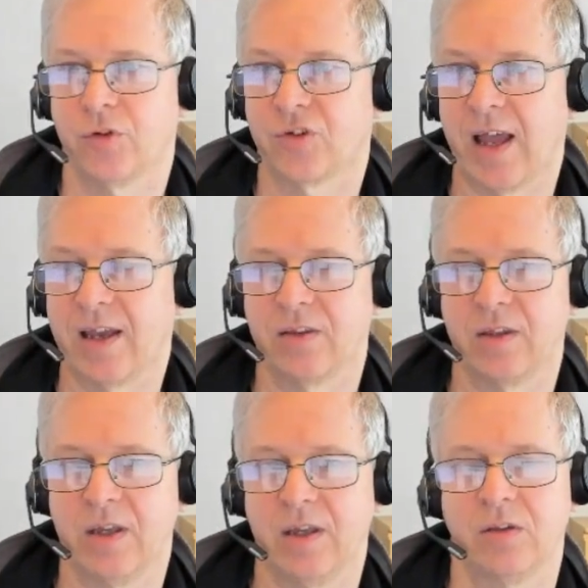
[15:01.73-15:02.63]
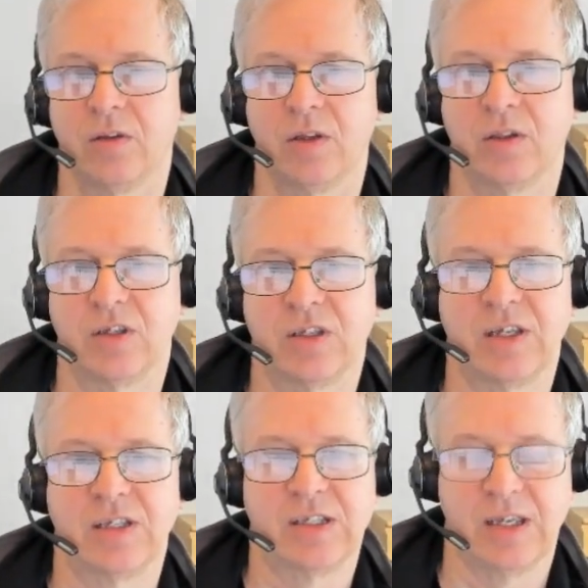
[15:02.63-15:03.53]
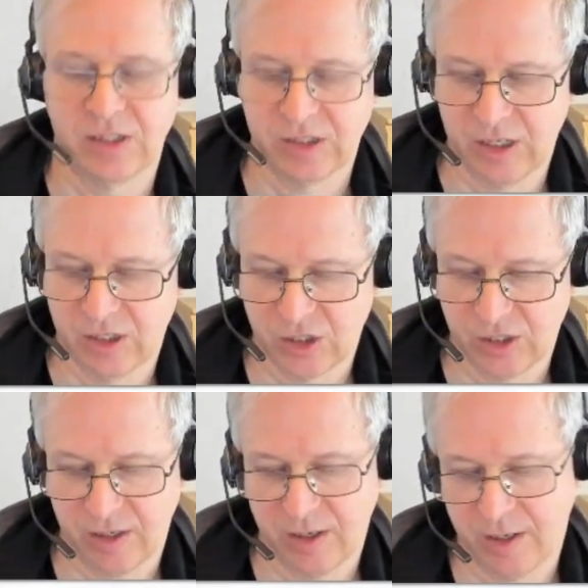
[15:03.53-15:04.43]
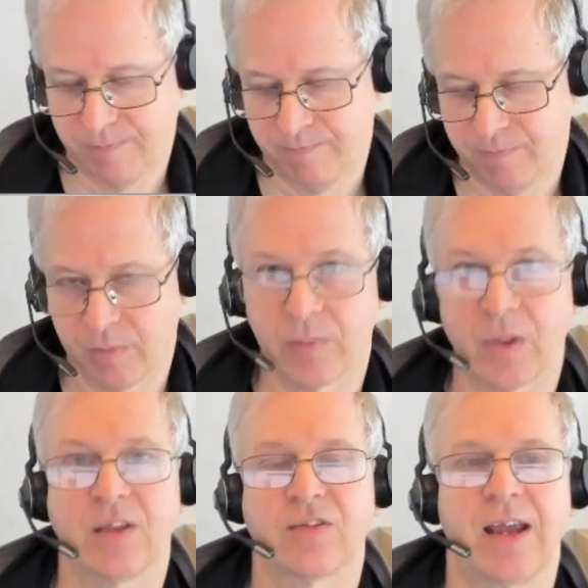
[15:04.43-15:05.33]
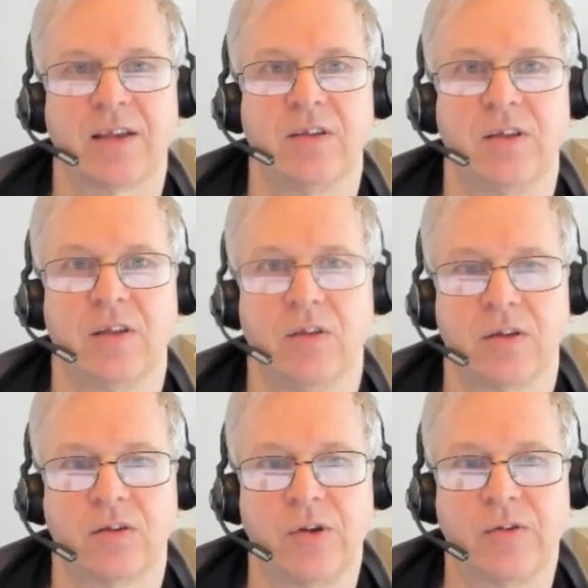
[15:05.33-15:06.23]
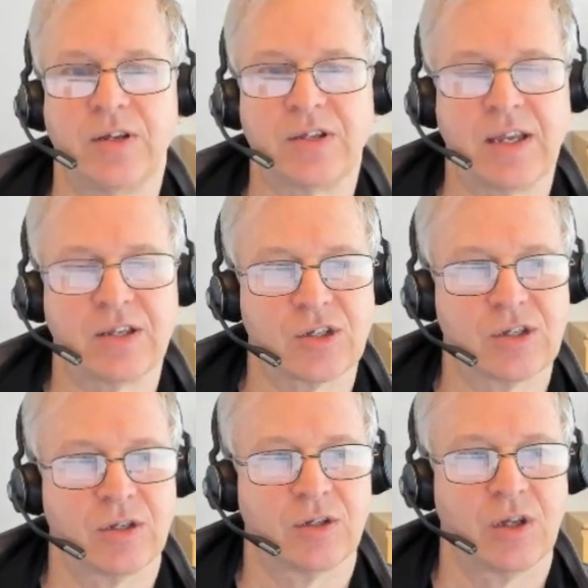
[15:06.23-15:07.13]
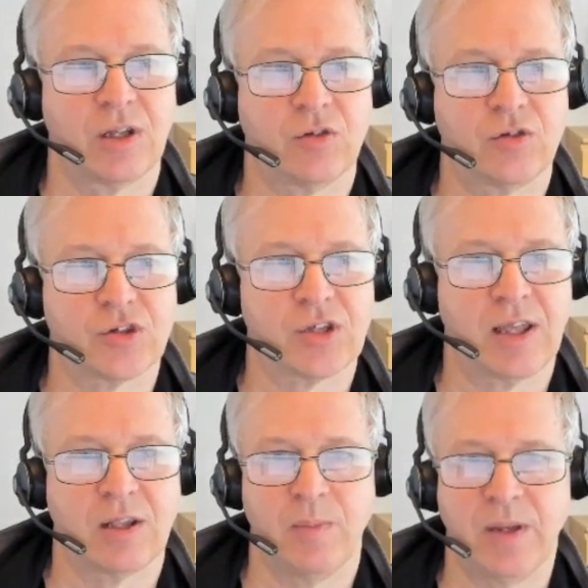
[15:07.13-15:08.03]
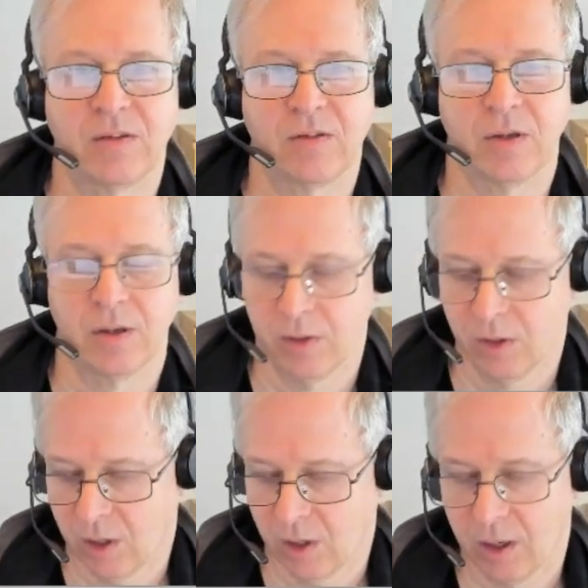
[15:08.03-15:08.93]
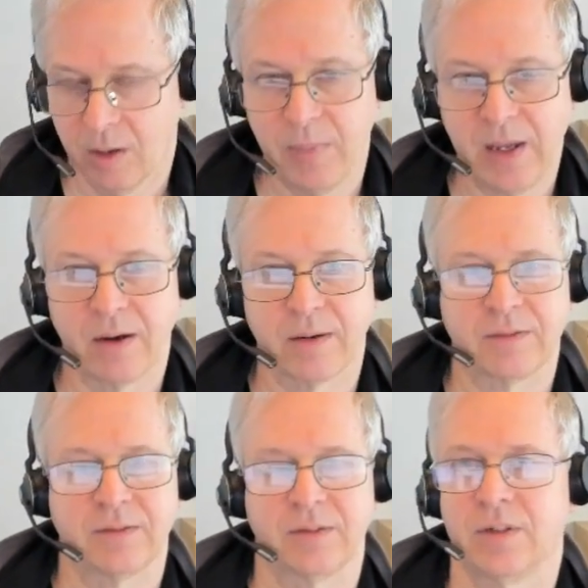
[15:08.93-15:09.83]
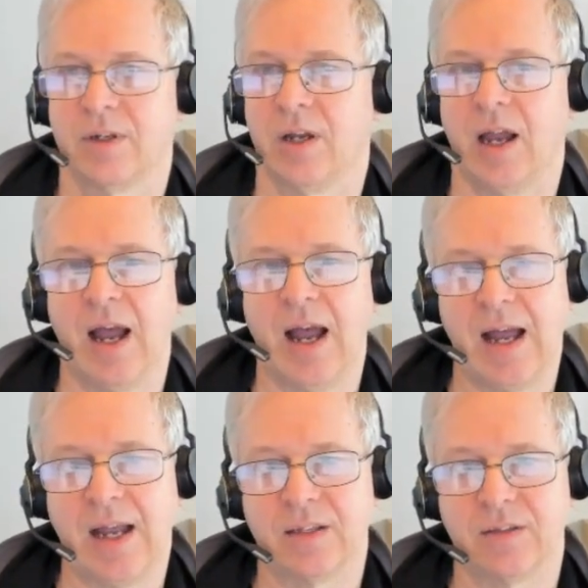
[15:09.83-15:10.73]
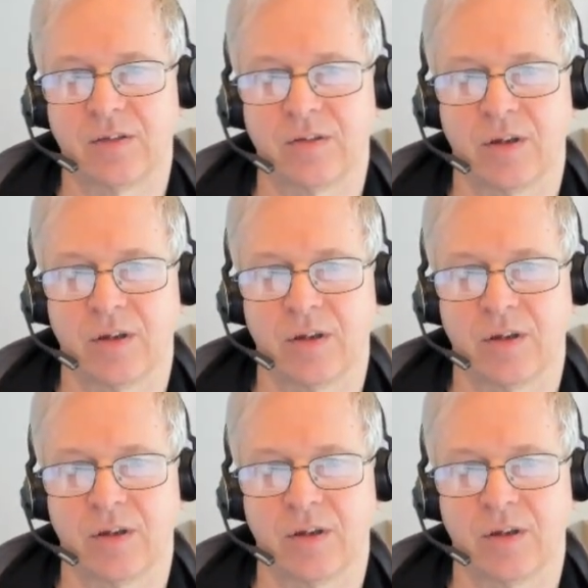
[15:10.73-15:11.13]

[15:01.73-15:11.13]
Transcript: just like the it's like the 336, just a little bit bigger, and